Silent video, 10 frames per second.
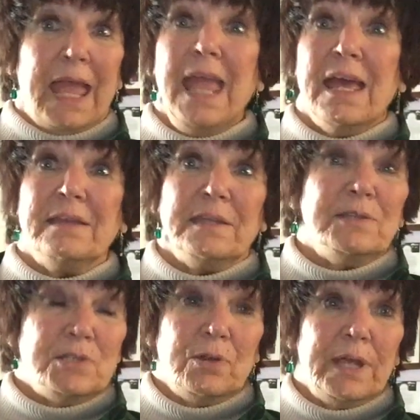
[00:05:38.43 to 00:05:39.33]
and
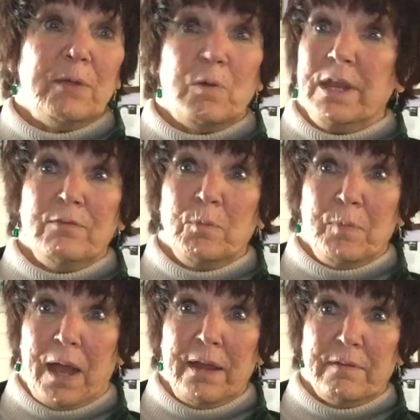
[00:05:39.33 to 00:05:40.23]
enjoying whatever
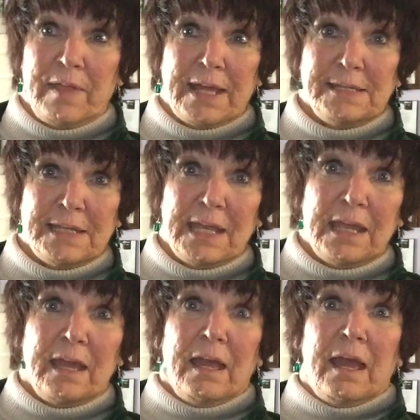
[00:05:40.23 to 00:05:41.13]
part of that day
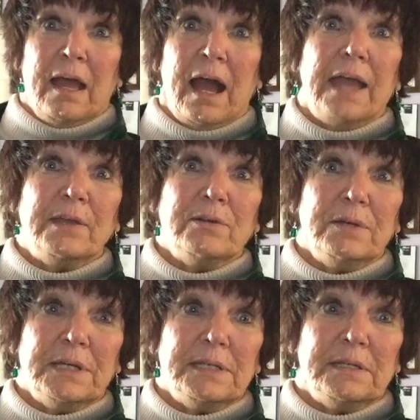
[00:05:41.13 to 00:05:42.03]
I
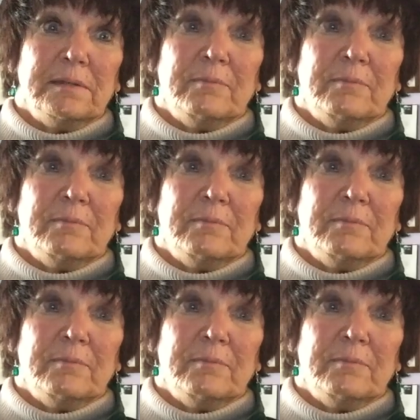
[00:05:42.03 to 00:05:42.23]
could.